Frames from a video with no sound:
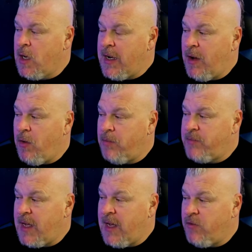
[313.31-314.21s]
Now,
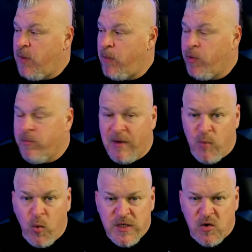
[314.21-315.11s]
uh, remember, my
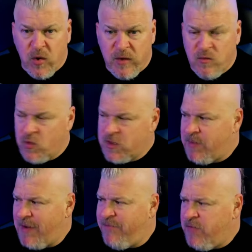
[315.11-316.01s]
Boyz coin was
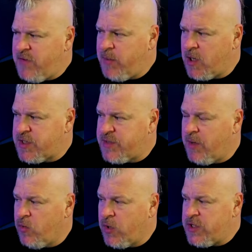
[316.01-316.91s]
about fifty bucks
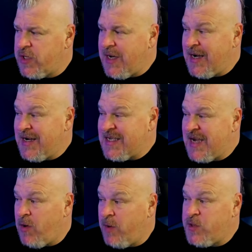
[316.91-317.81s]
originally, and it is
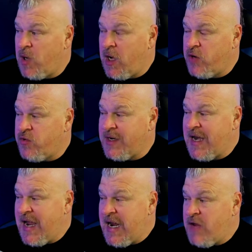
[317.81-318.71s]
now up to one hundred
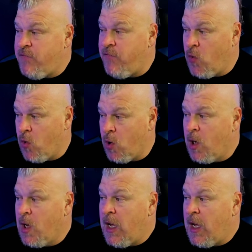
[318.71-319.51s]
eighty-four.